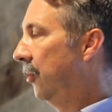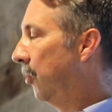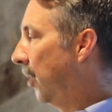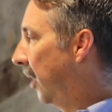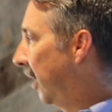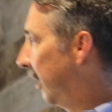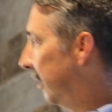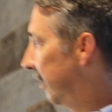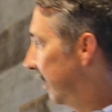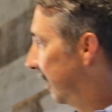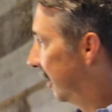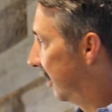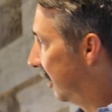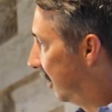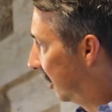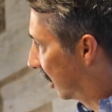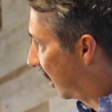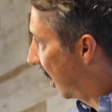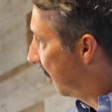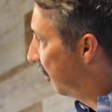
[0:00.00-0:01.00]
Well,
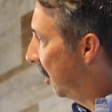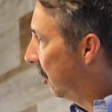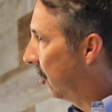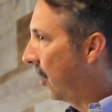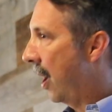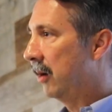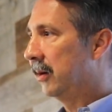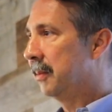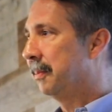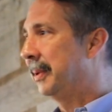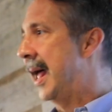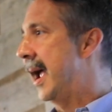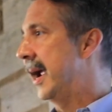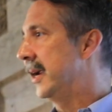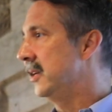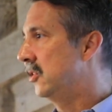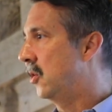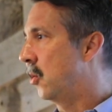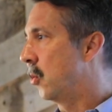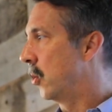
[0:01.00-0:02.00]
you're coming around a
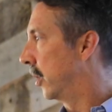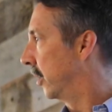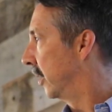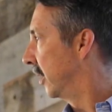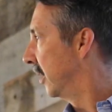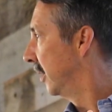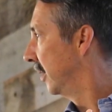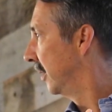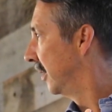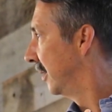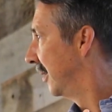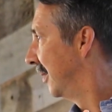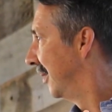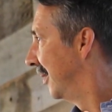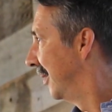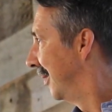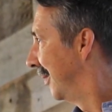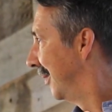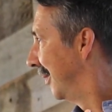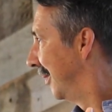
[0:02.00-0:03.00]
blind corner,
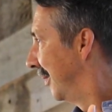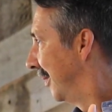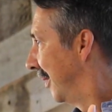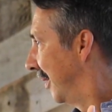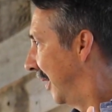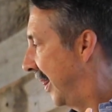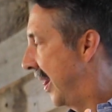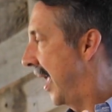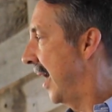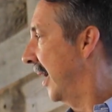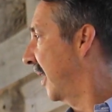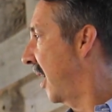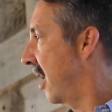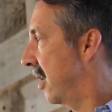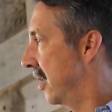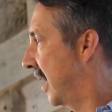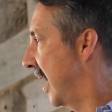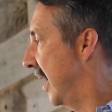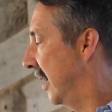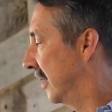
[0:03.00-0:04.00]
and that
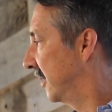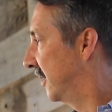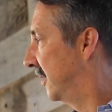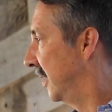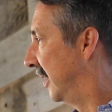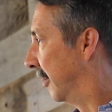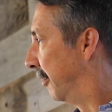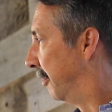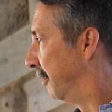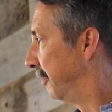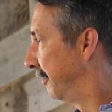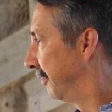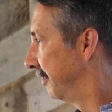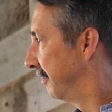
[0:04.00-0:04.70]
car can't see them.